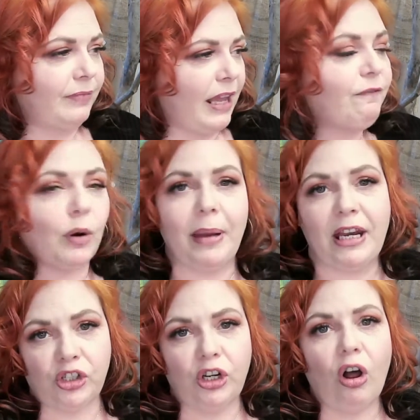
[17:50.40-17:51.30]

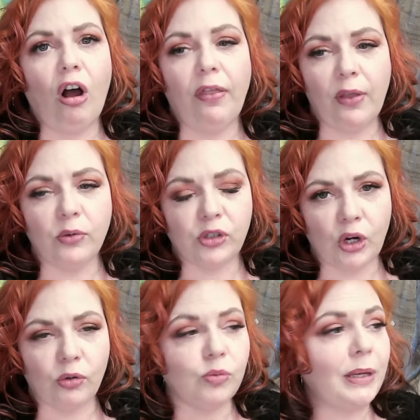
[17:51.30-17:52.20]
information on those
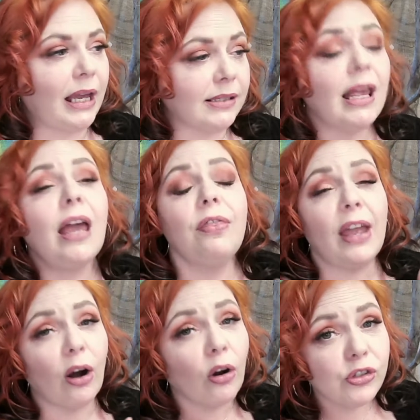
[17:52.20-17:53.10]
stones, because they
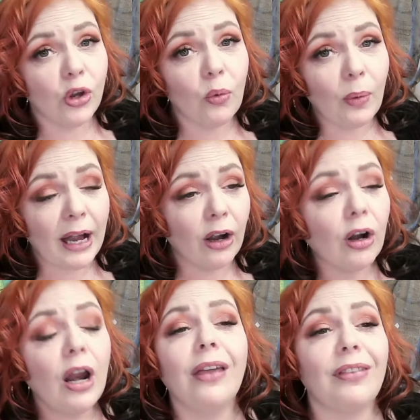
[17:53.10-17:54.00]
are so rare
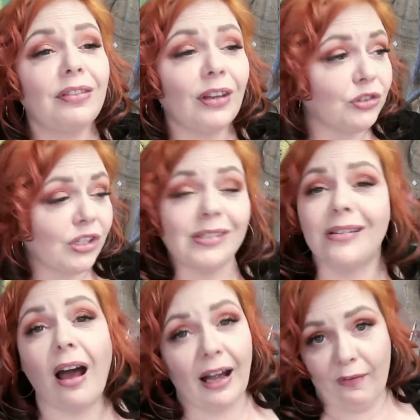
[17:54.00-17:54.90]
that they're just
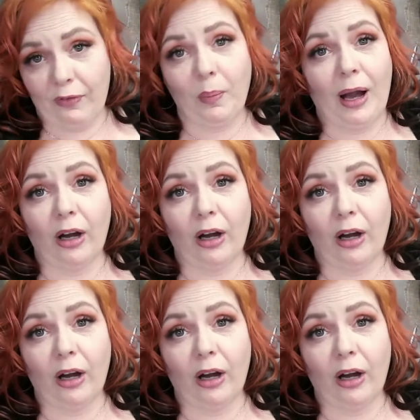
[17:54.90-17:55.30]
not everywhere.